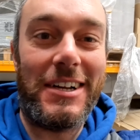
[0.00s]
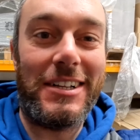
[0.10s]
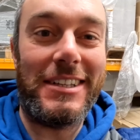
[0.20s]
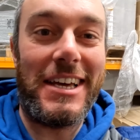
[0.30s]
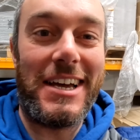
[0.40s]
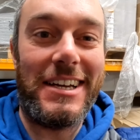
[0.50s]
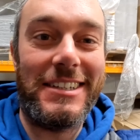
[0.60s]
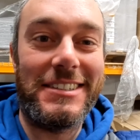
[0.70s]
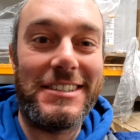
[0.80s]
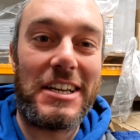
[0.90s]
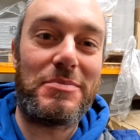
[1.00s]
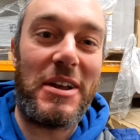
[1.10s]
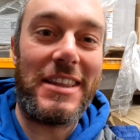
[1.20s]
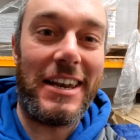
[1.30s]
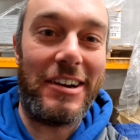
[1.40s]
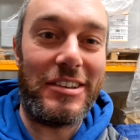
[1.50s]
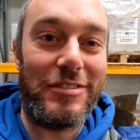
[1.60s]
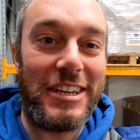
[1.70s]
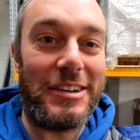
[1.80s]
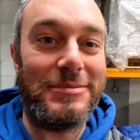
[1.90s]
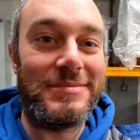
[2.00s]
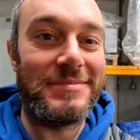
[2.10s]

I'll uh, explain that later in the video.